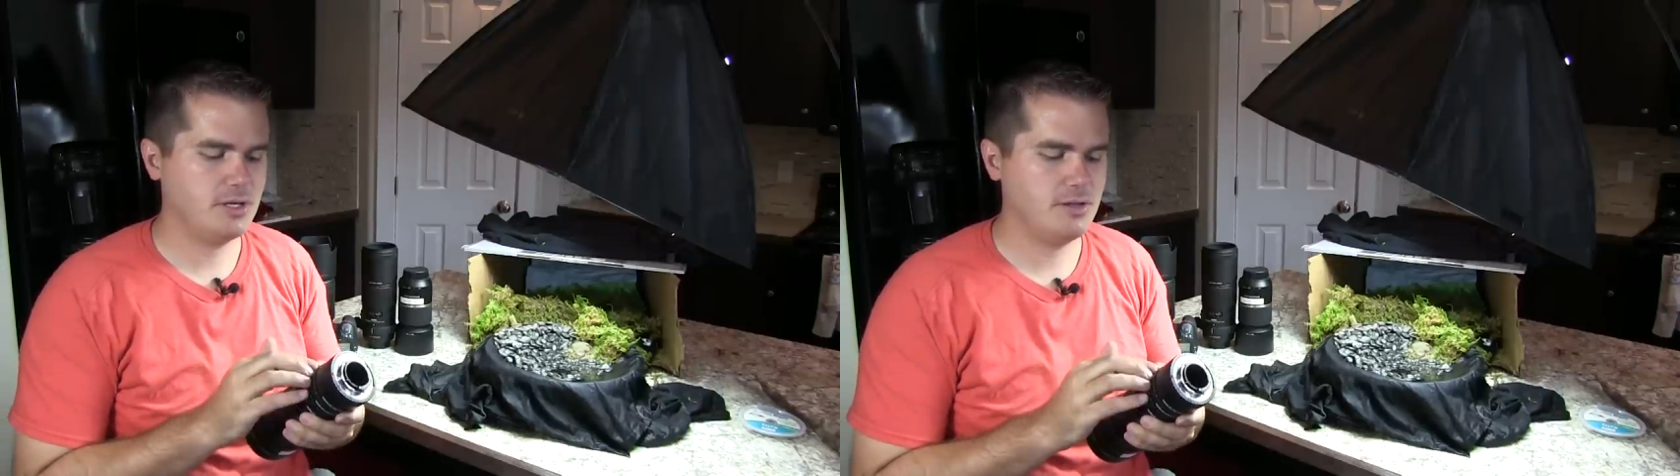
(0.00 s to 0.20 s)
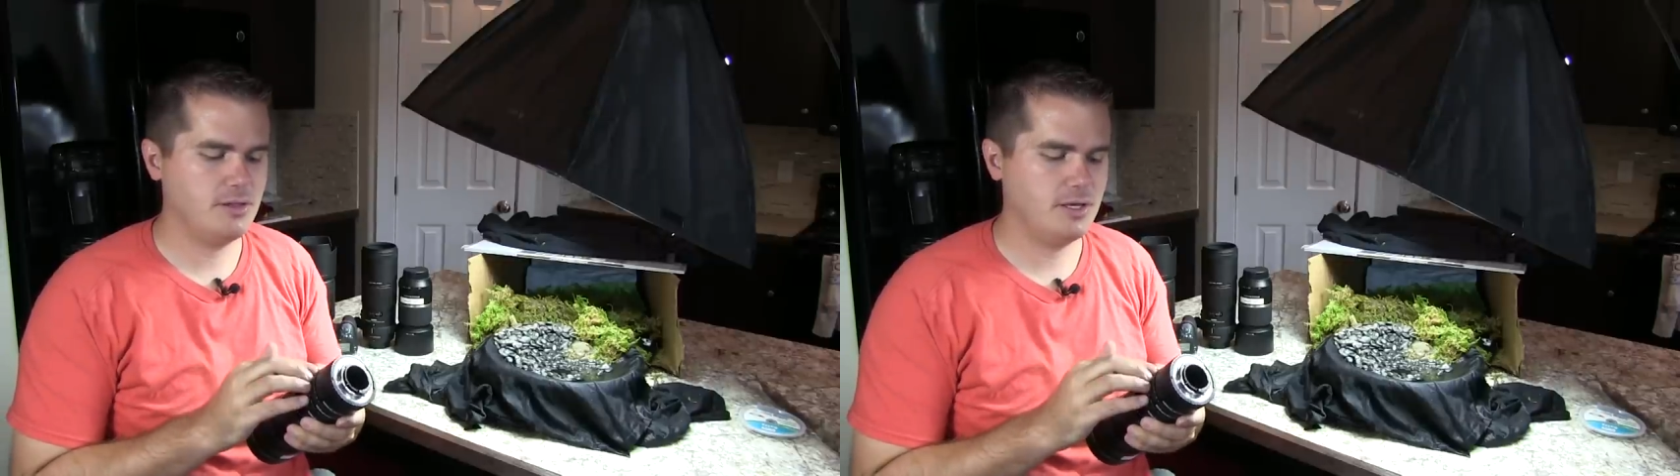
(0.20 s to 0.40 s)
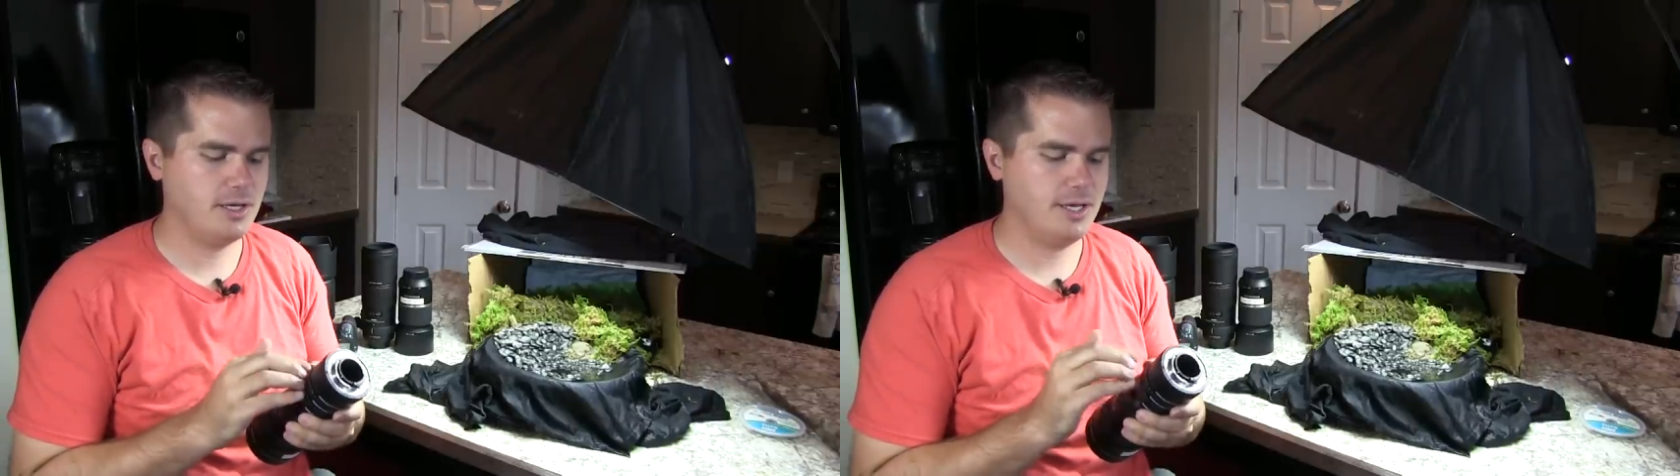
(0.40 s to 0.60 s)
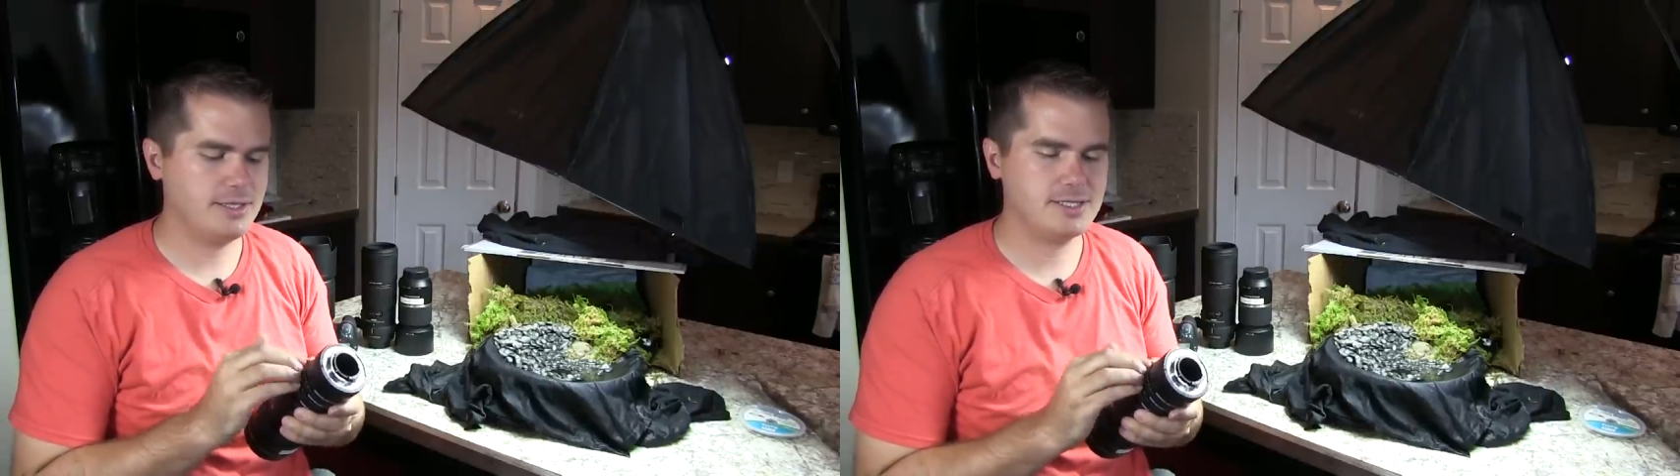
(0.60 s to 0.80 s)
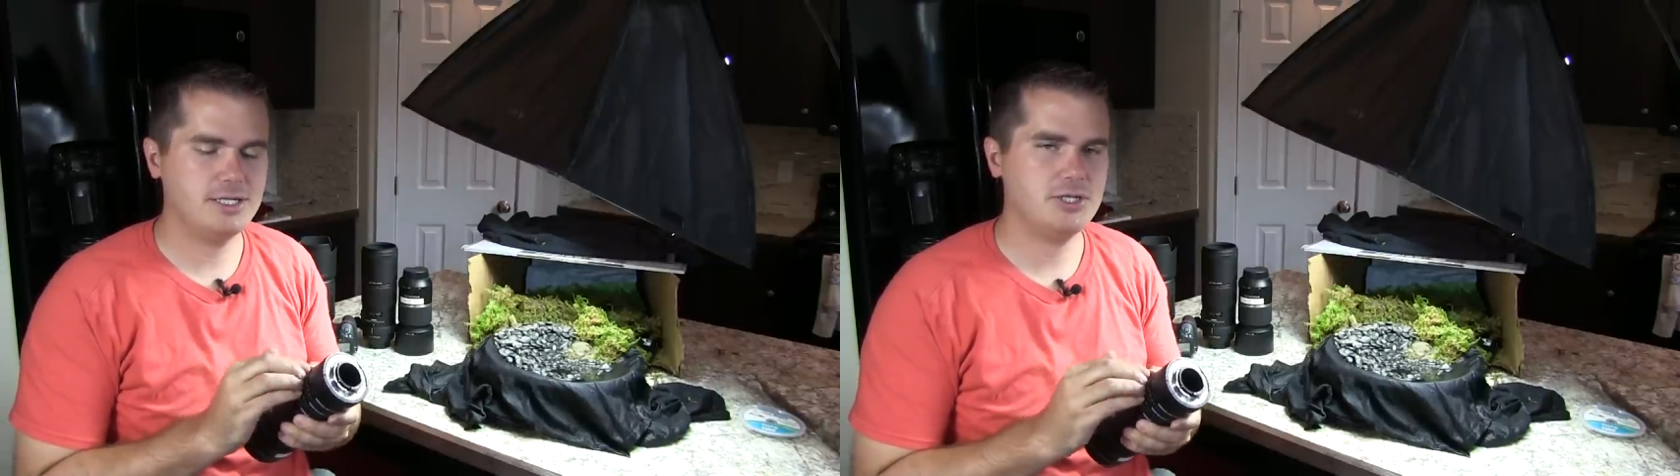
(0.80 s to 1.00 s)
the
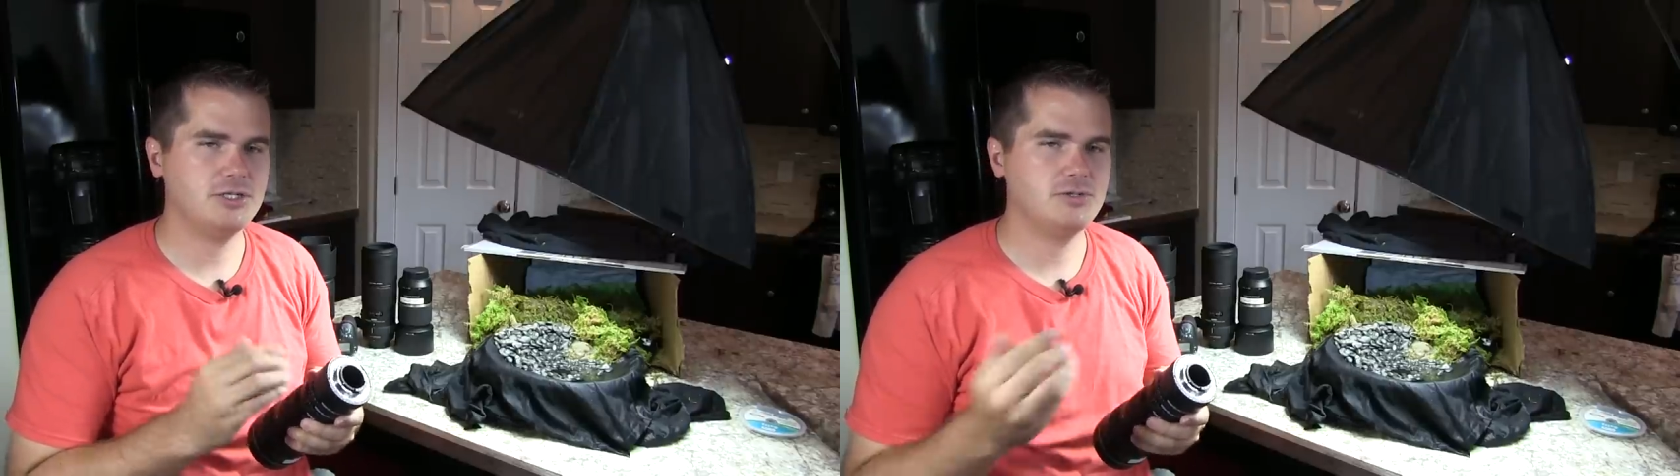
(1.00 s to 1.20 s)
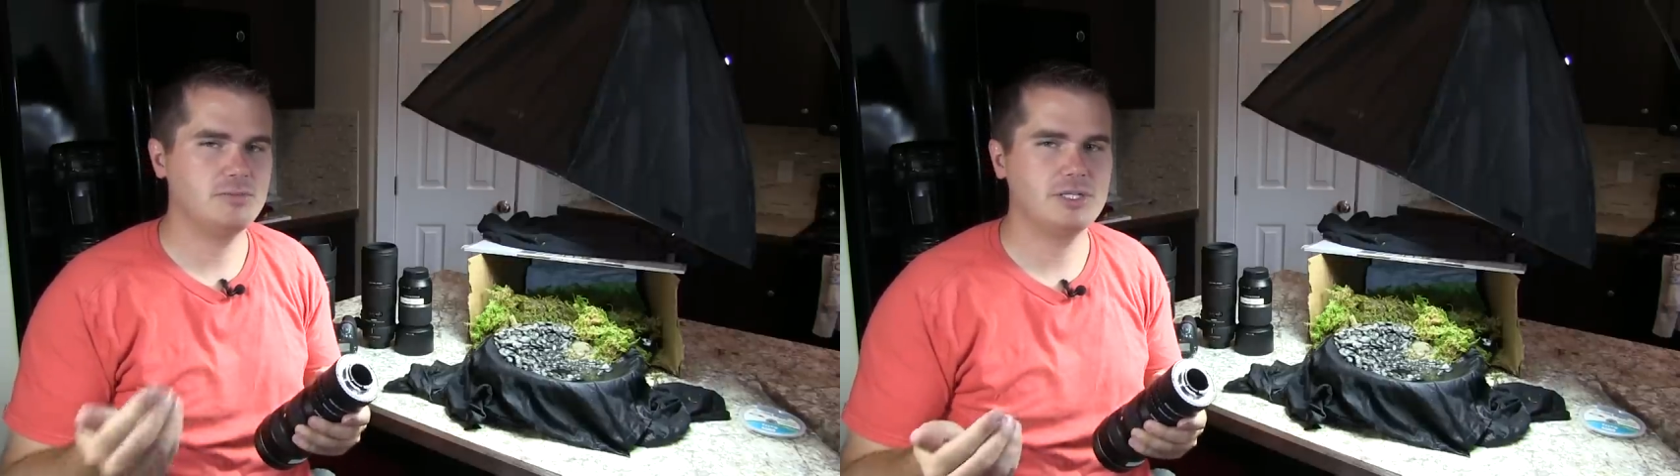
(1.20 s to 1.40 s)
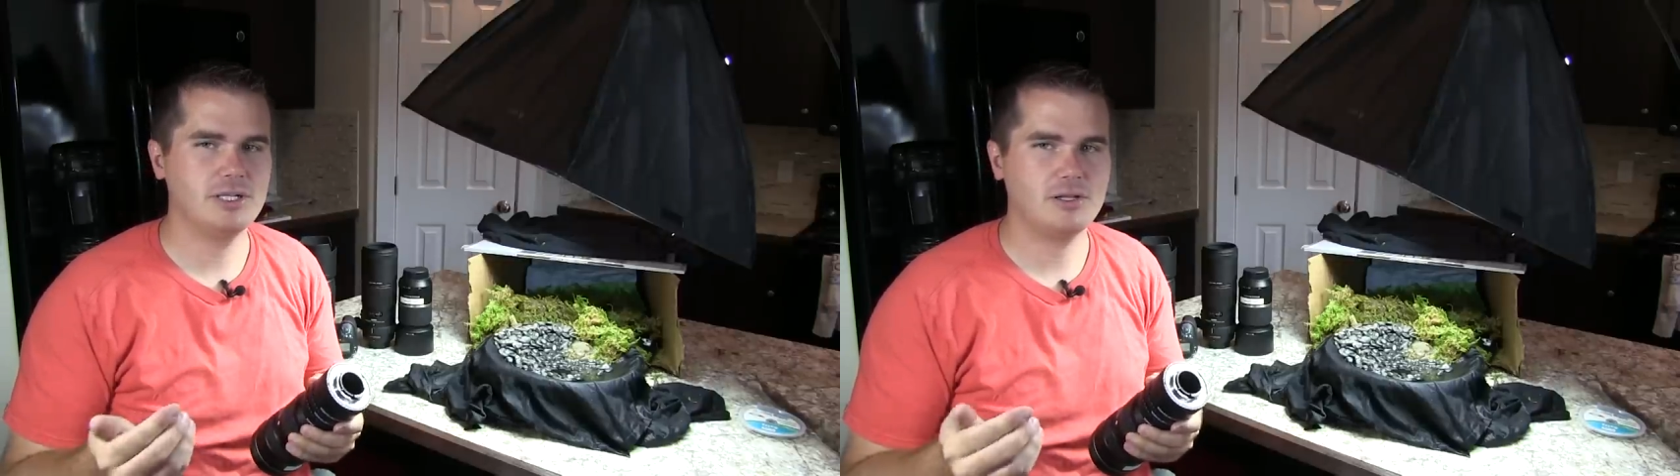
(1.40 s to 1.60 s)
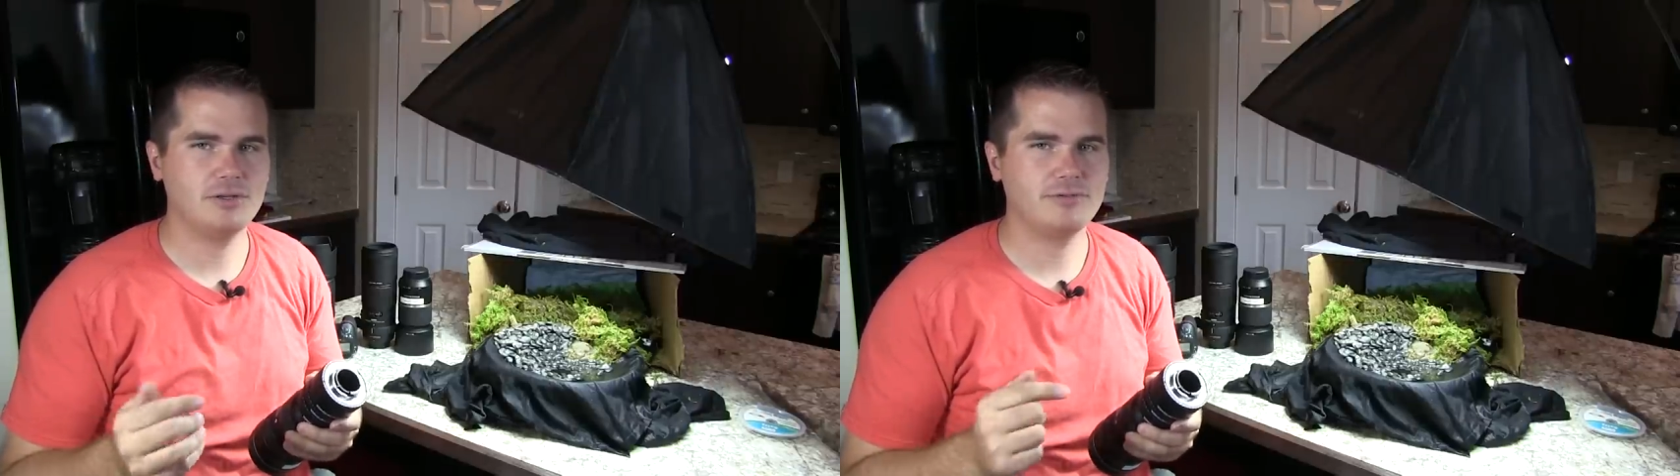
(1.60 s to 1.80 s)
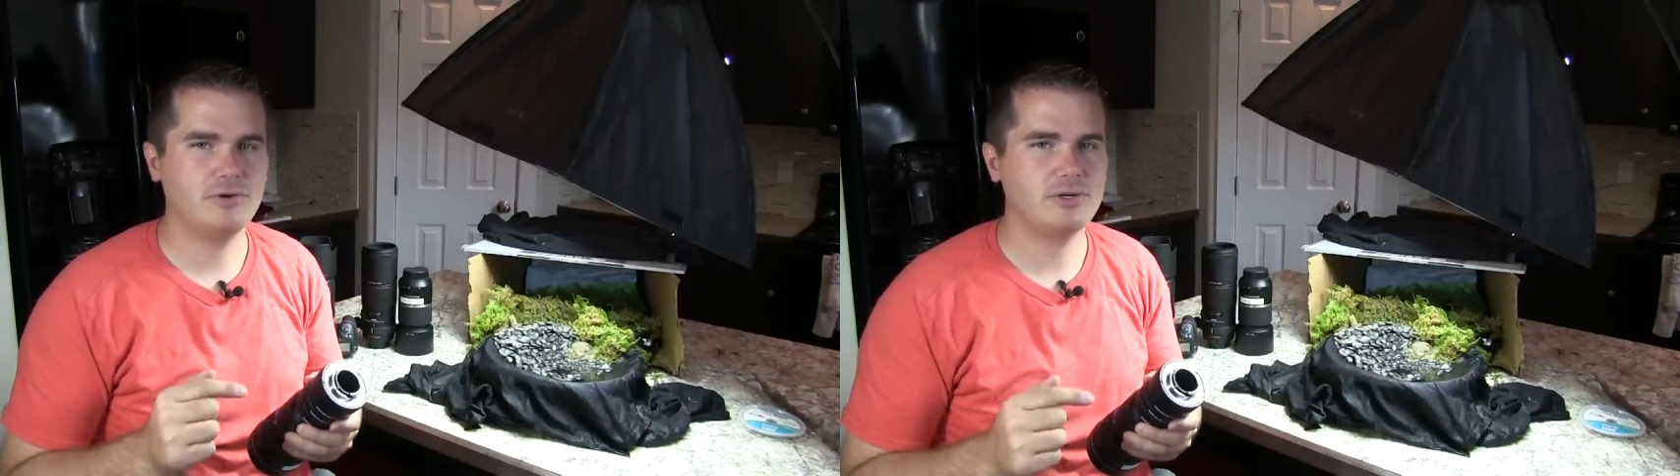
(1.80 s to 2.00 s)
extension tubes and the
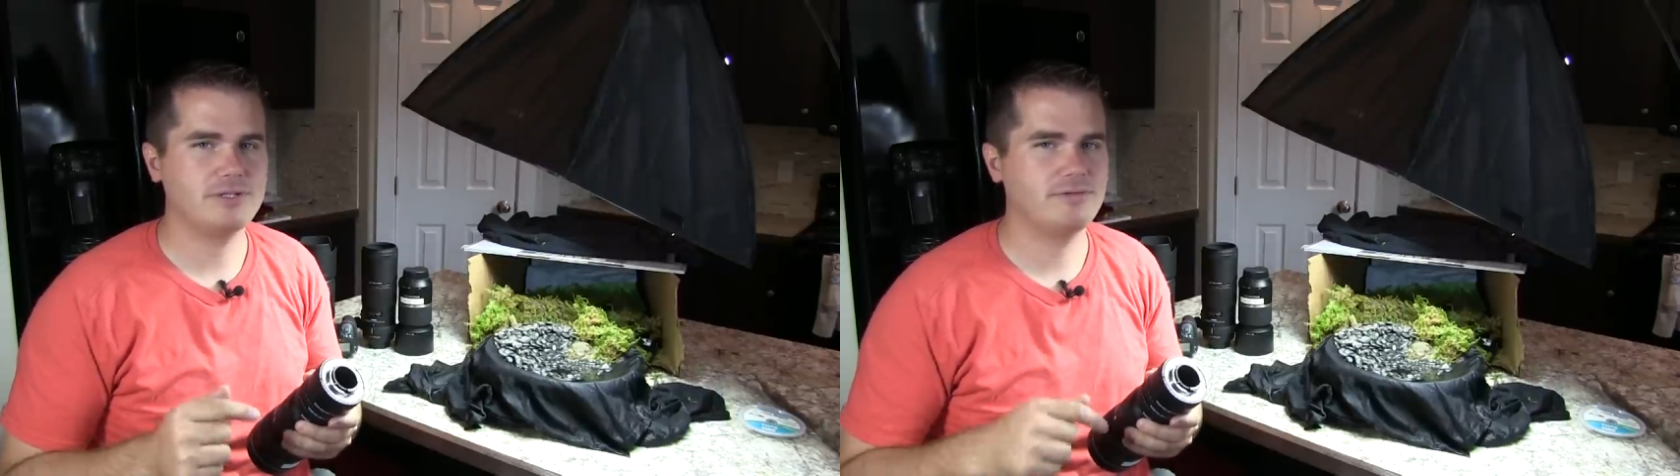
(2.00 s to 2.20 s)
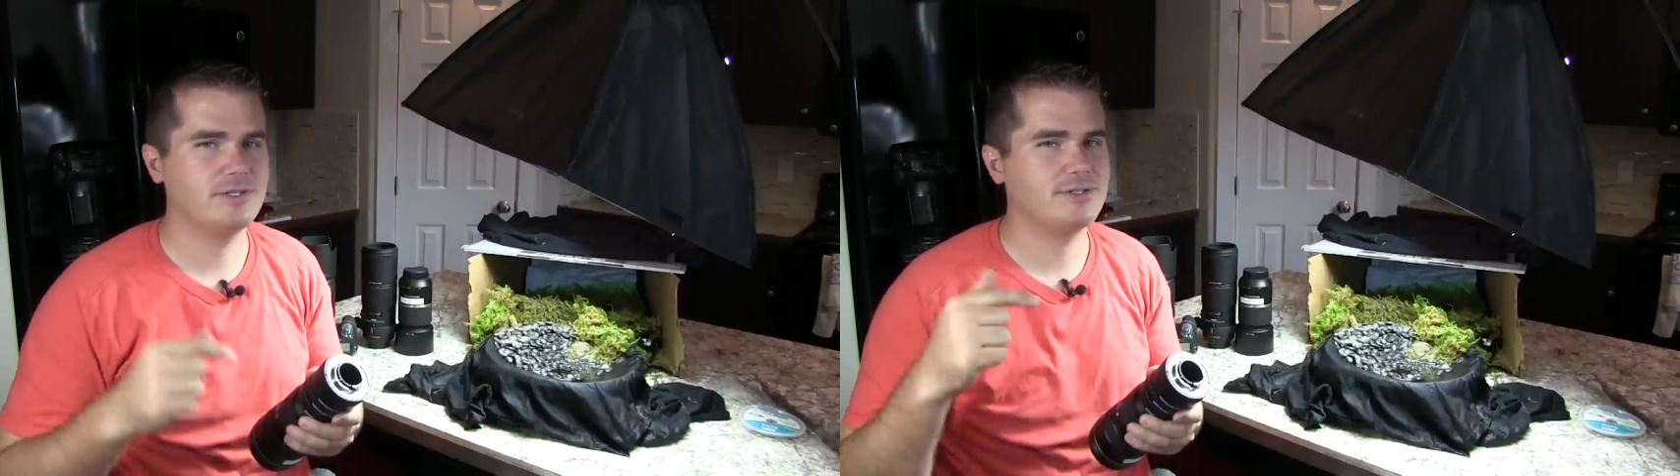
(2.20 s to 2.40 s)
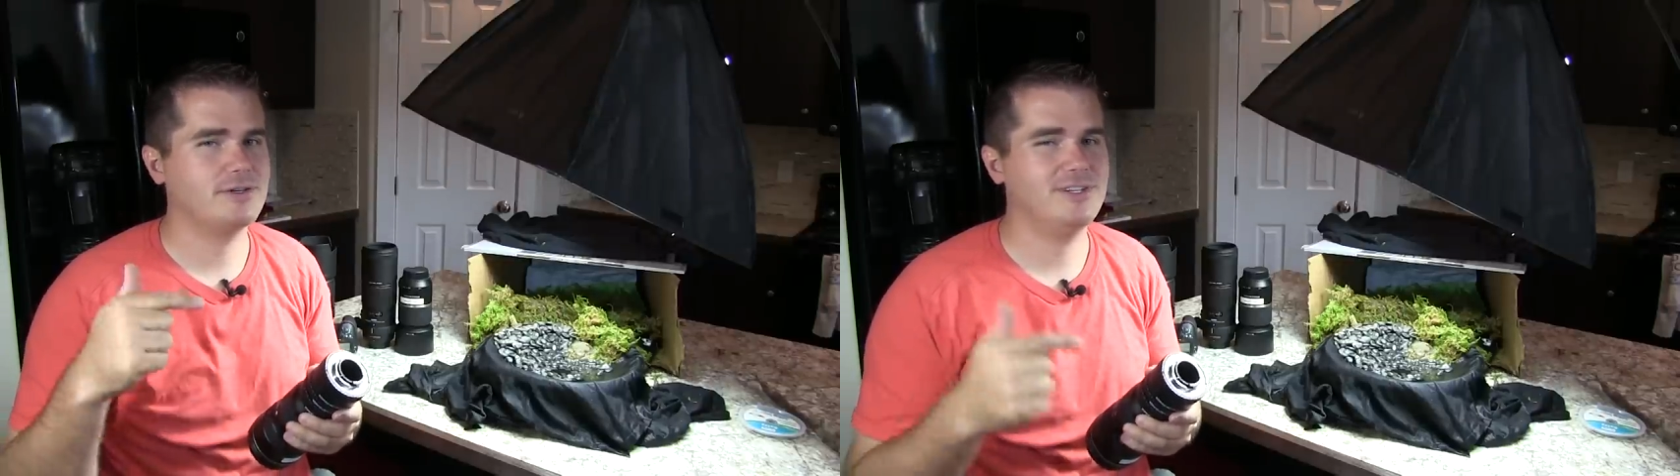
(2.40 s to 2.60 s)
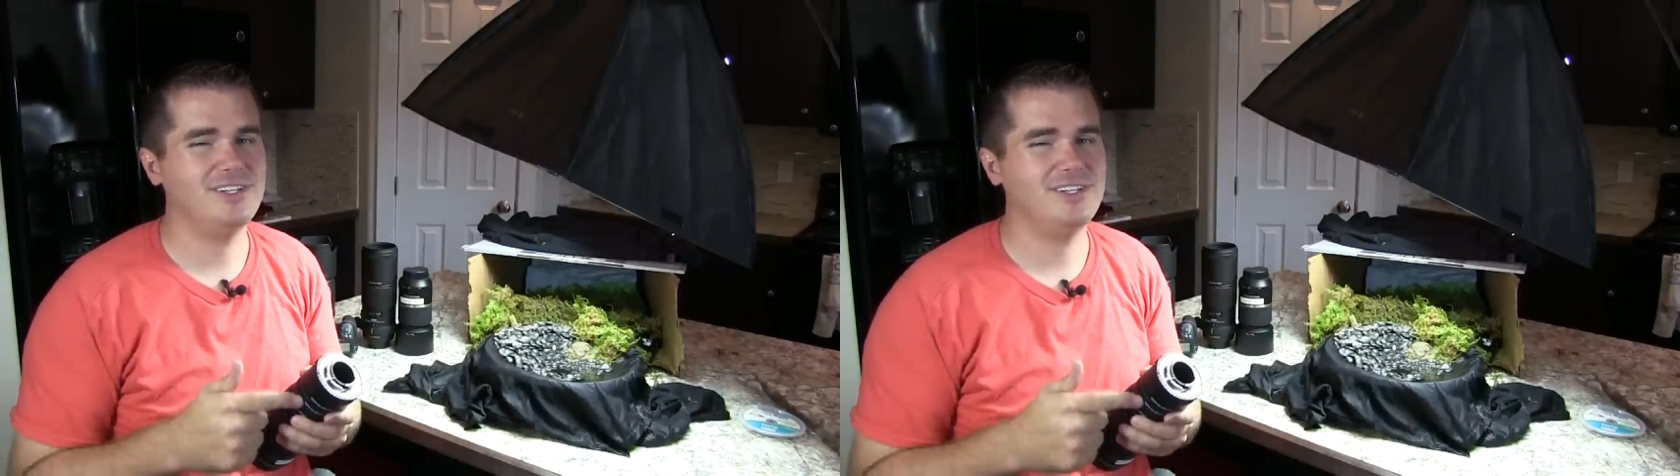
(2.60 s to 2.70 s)
close focus filter,